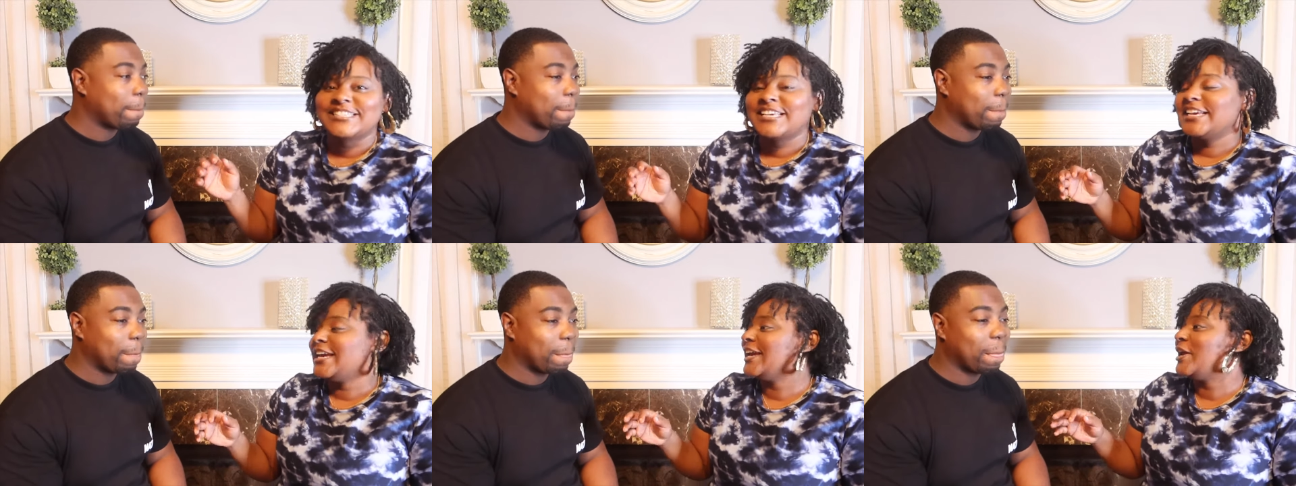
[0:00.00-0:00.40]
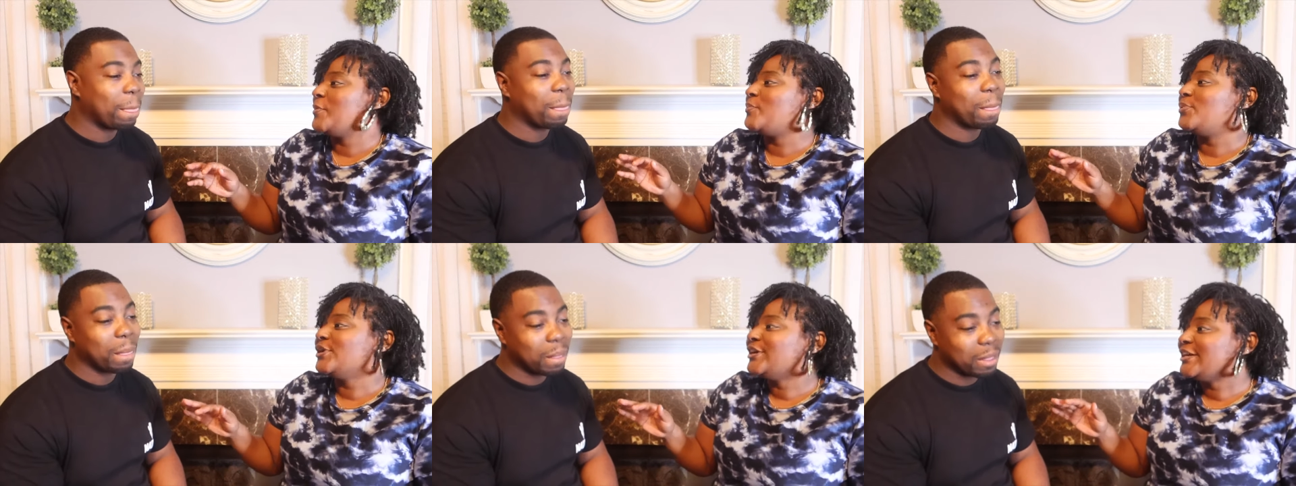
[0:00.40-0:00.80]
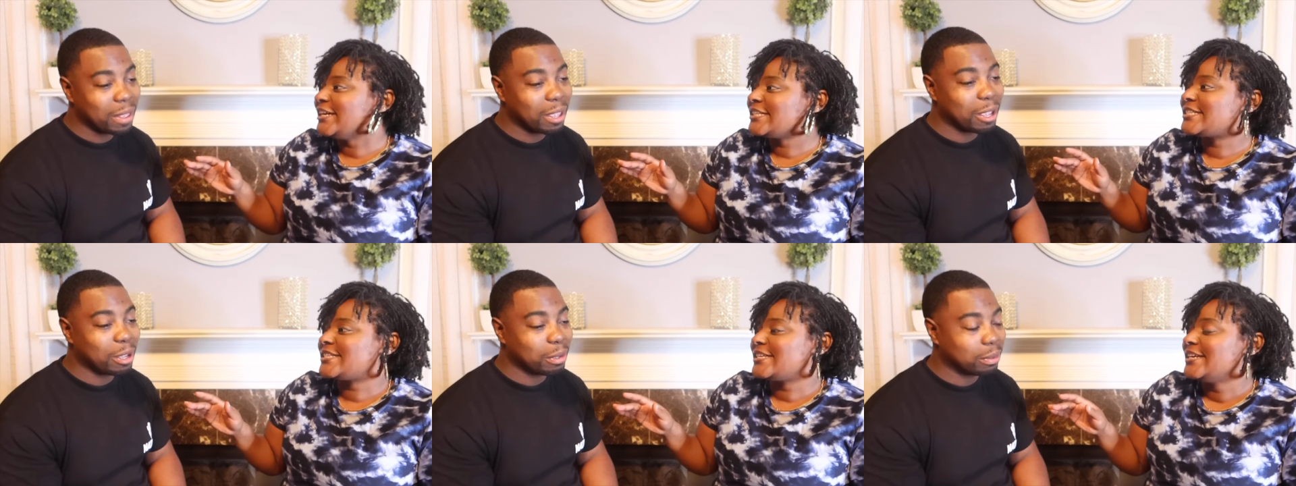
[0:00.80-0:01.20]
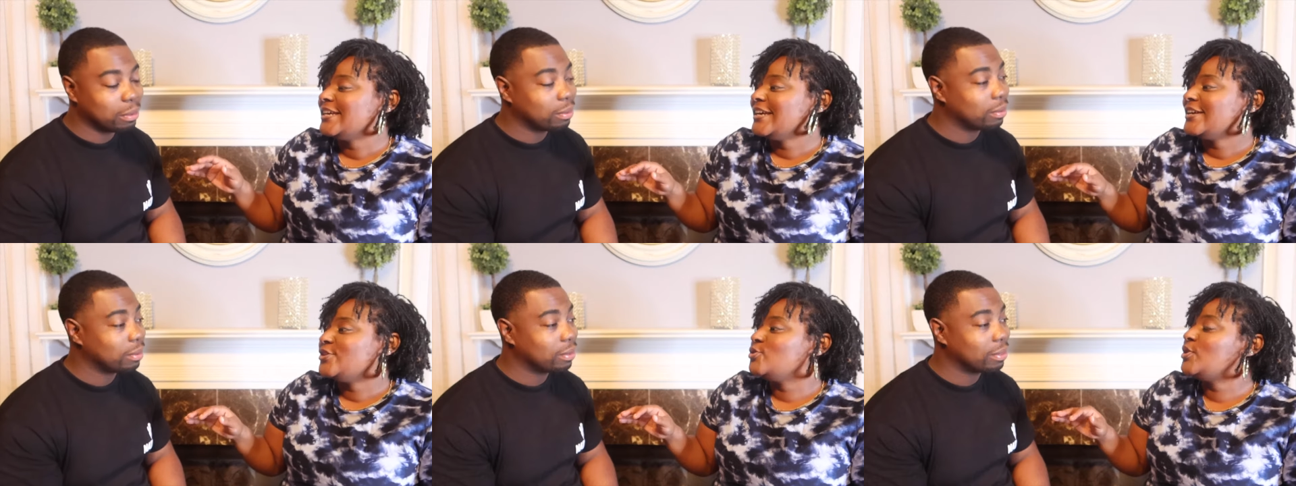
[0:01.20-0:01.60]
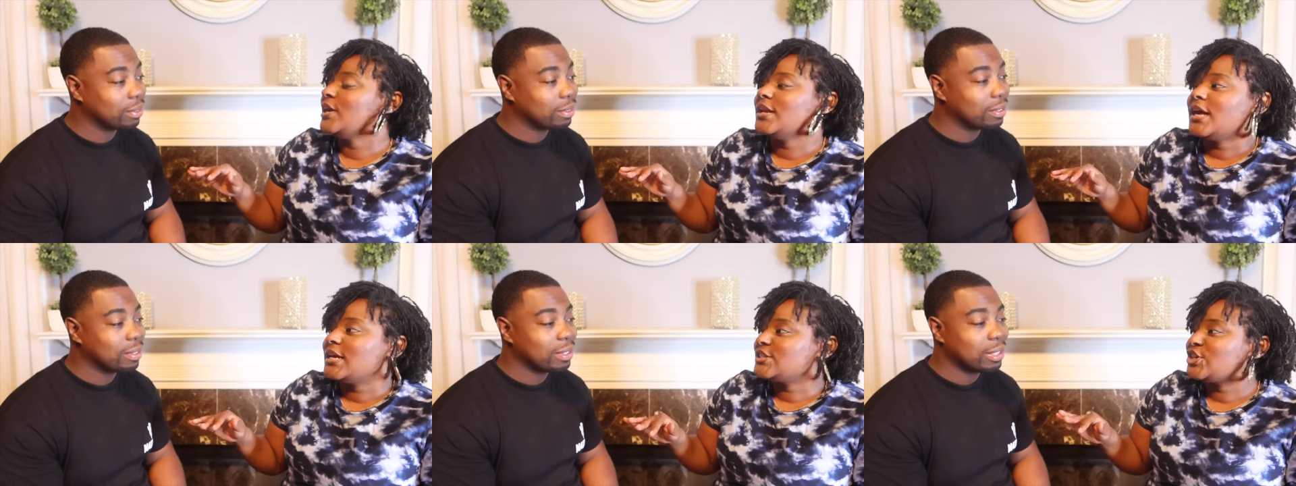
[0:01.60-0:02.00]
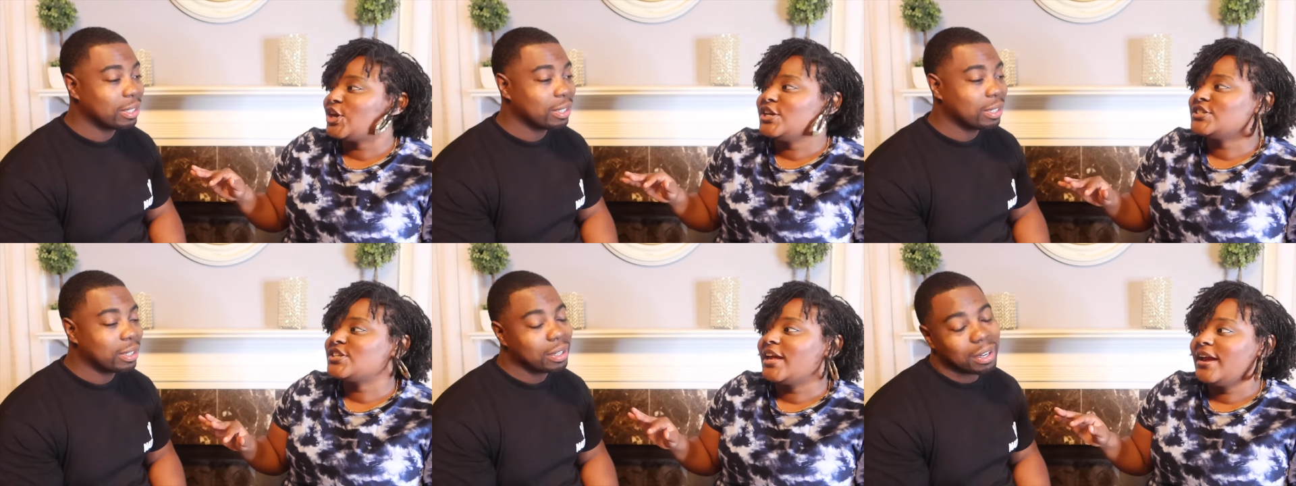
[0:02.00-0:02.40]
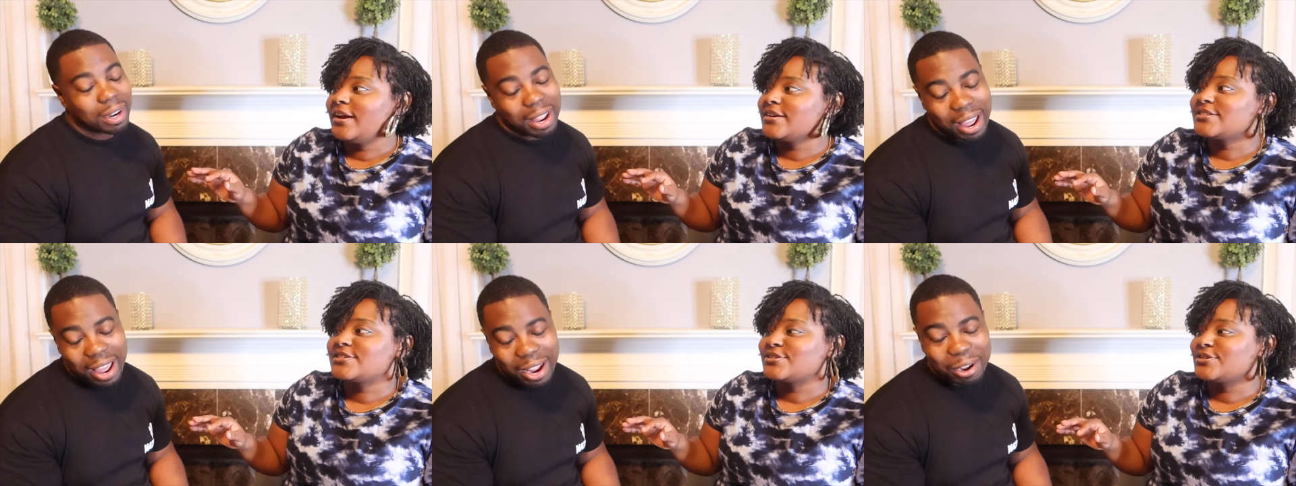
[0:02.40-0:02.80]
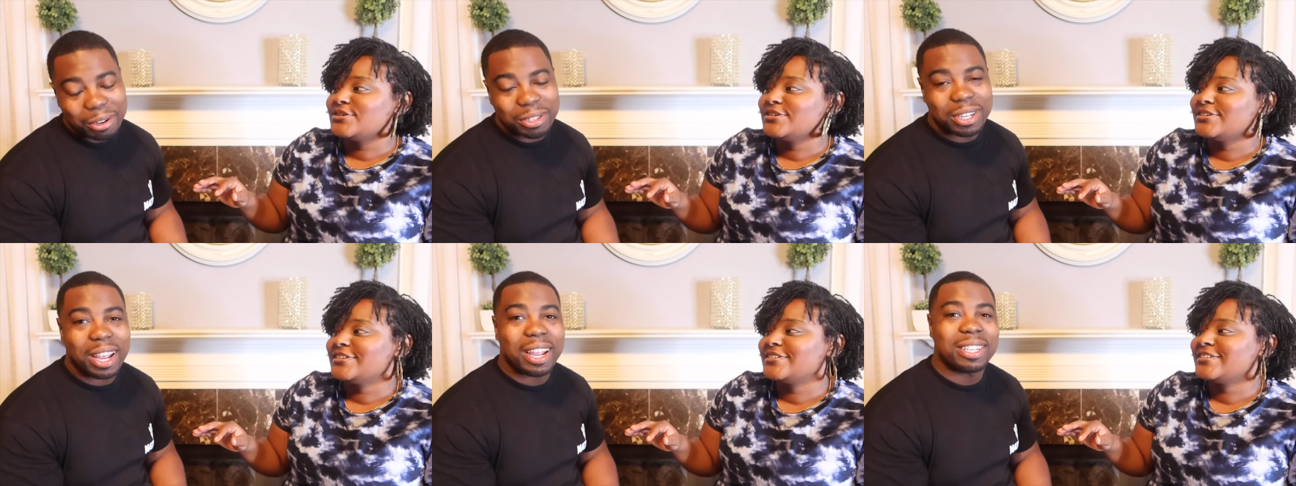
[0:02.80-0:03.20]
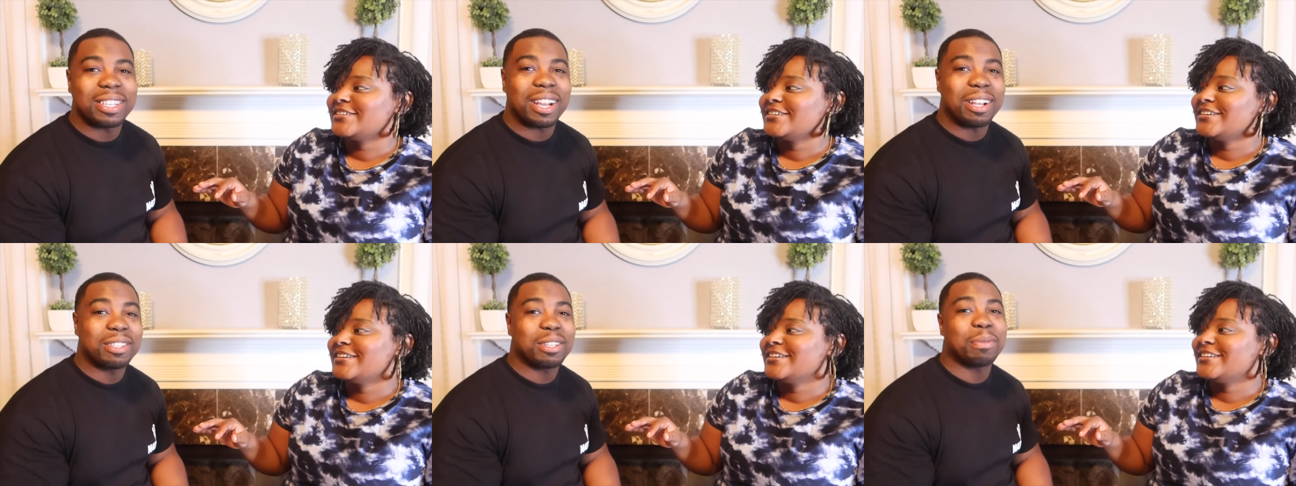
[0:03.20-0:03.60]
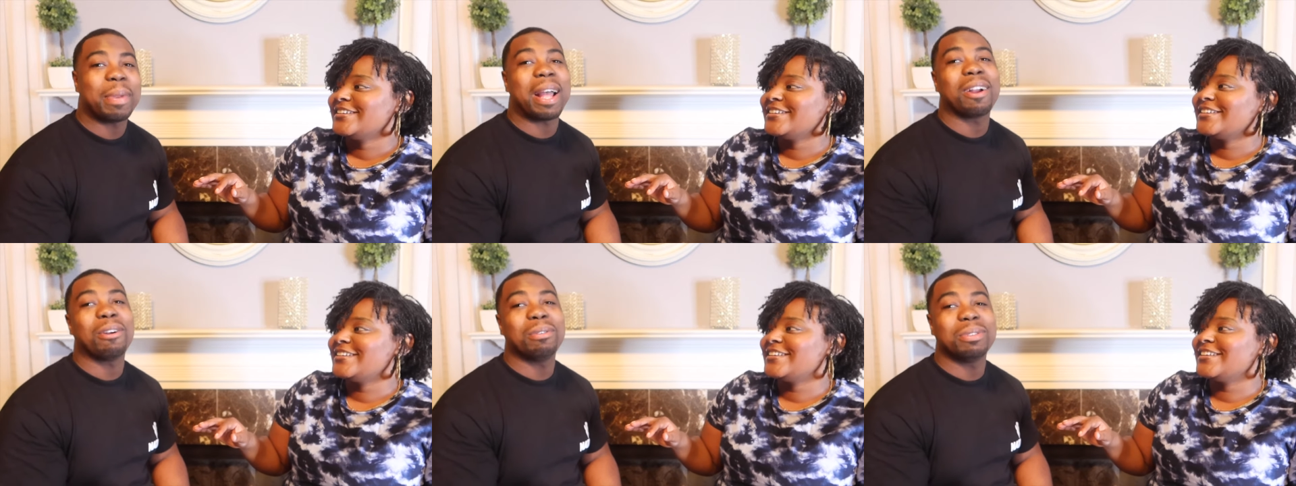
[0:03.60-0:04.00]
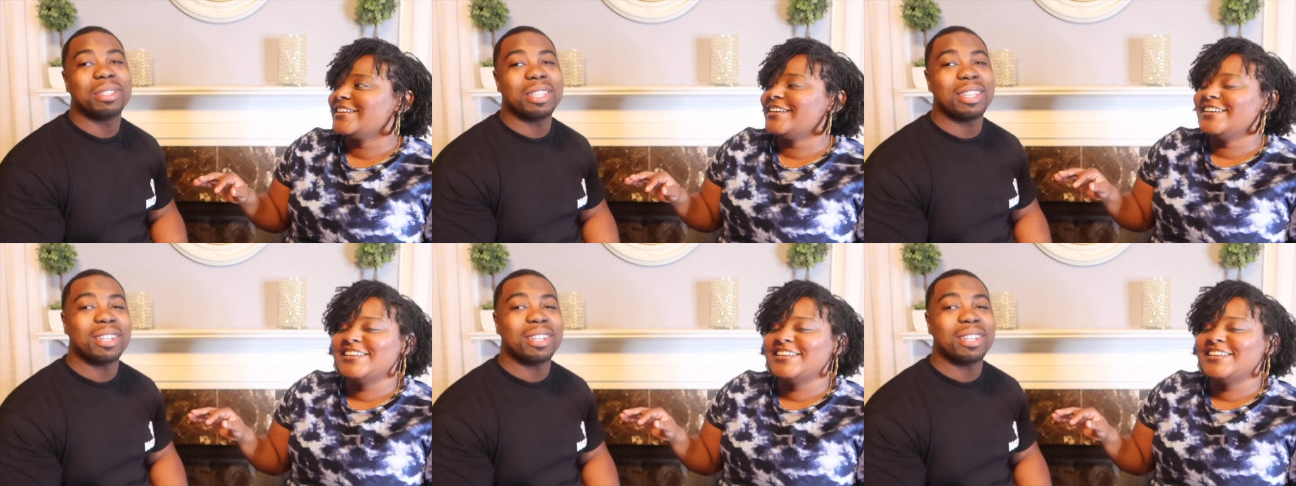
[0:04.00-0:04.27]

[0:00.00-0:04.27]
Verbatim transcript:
Speaker 1: in his head, but yeah. you cannot change the answer. I ain't gonna
Speaker 2: change the answer. I'm not gonna cheat.